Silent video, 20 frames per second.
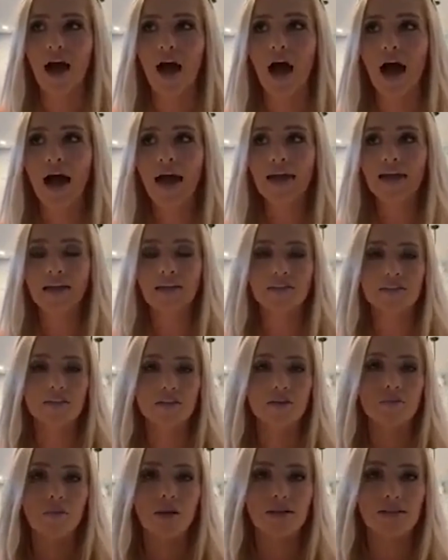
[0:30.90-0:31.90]
I
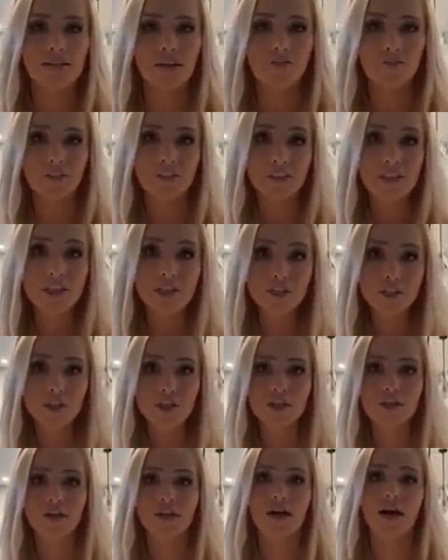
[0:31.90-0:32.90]
consider myself a
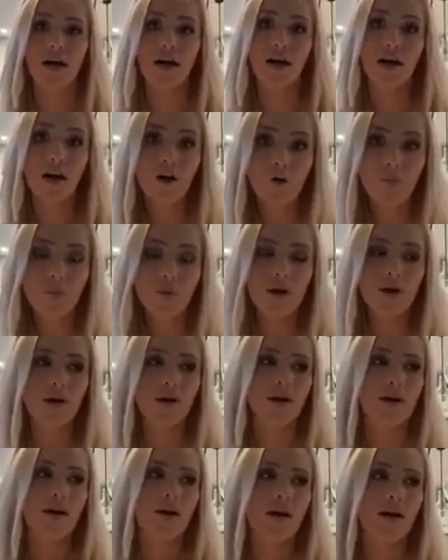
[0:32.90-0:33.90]
teacher, a
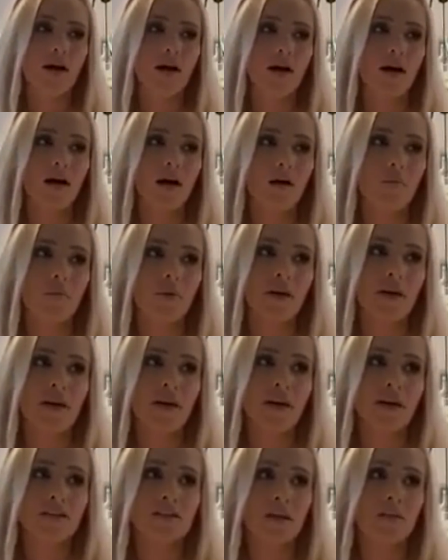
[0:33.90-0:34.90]
helper,
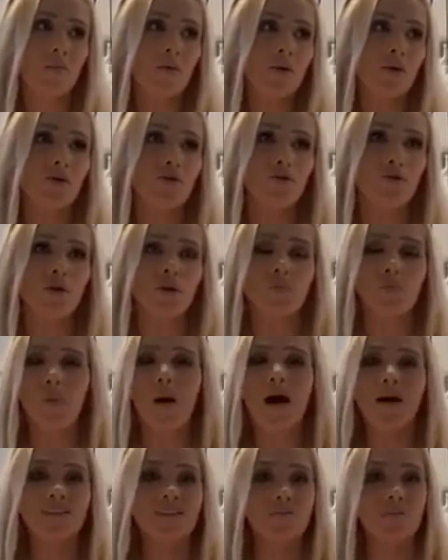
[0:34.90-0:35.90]
someone who could
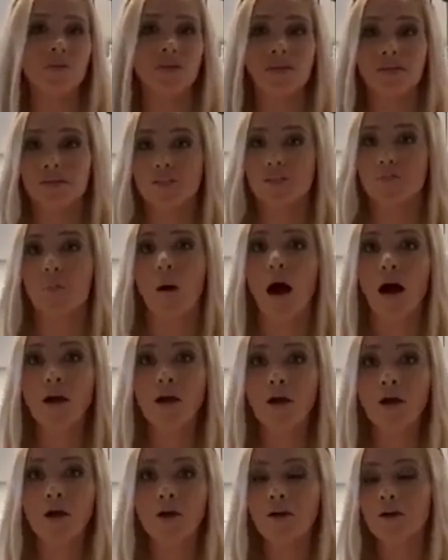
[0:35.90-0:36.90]
possibly
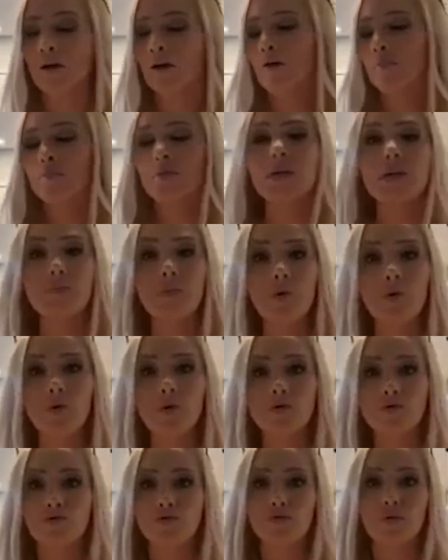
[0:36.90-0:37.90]
inspire
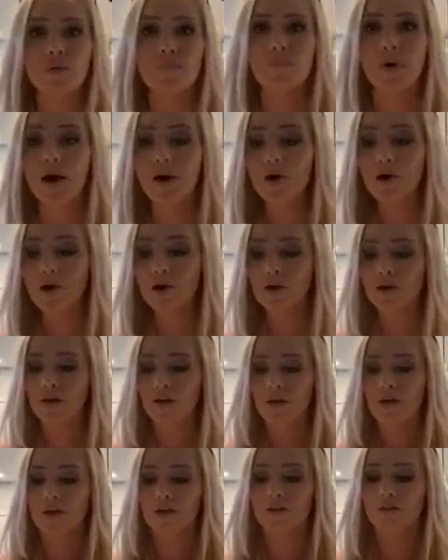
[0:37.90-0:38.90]
people to be better.
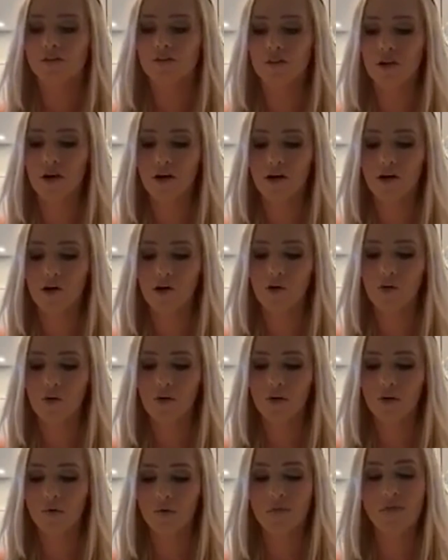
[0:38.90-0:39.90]

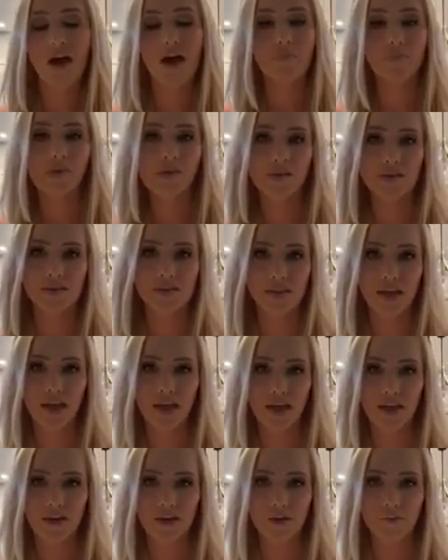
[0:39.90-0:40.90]
So with that being
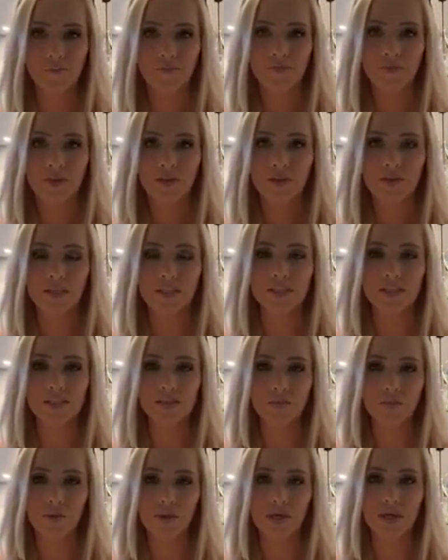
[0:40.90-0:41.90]
said, this is
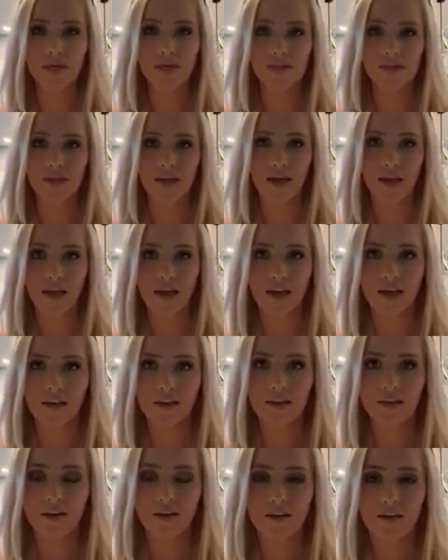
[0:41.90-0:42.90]
a PSA
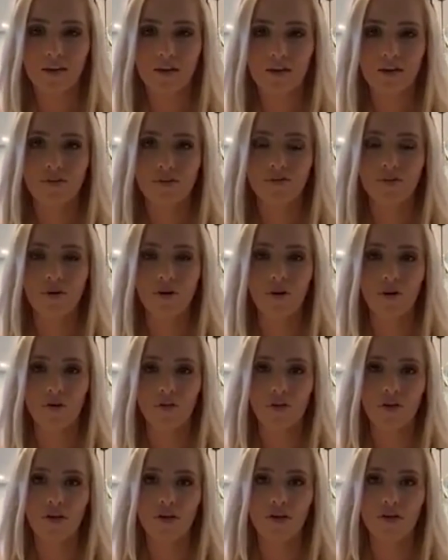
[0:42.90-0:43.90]
for all
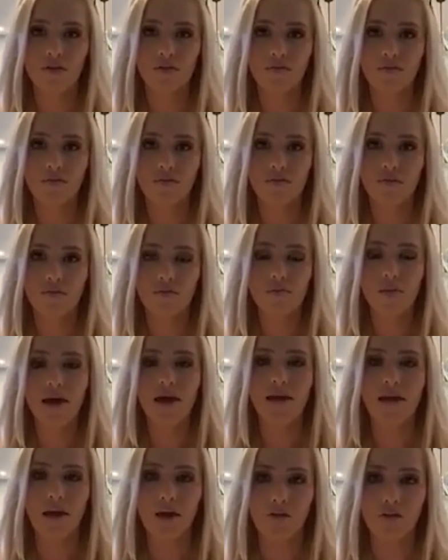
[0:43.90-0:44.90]
the
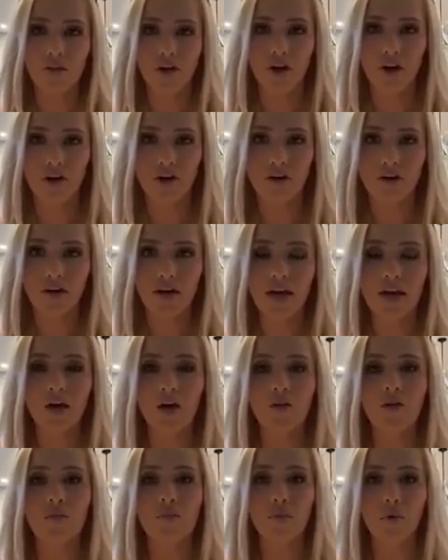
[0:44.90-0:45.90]
men out there and
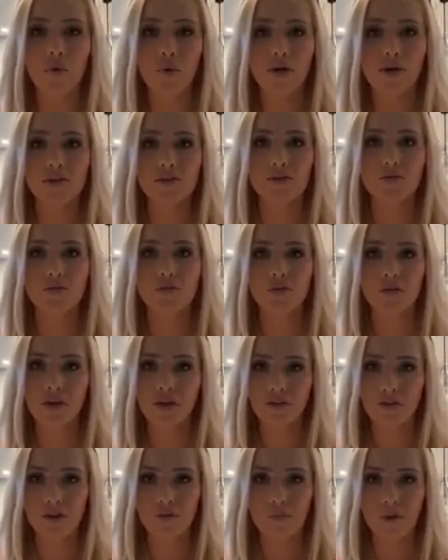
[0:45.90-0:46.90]
all the boys who
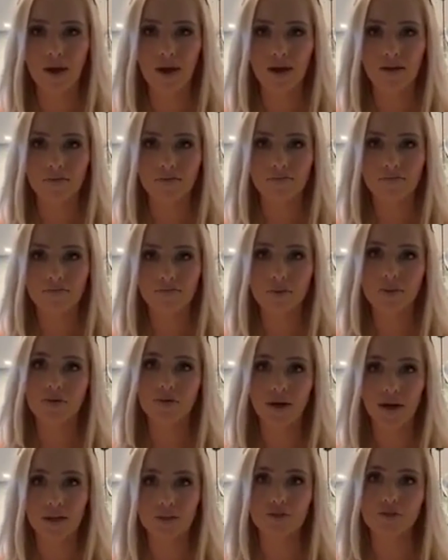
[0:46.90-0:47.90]
think they're men, but
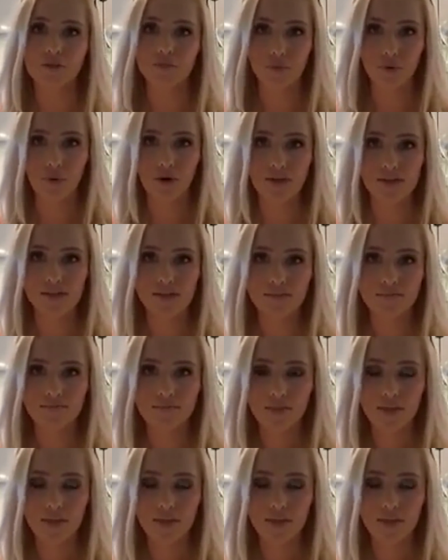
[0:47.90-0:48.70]
they're actually boys.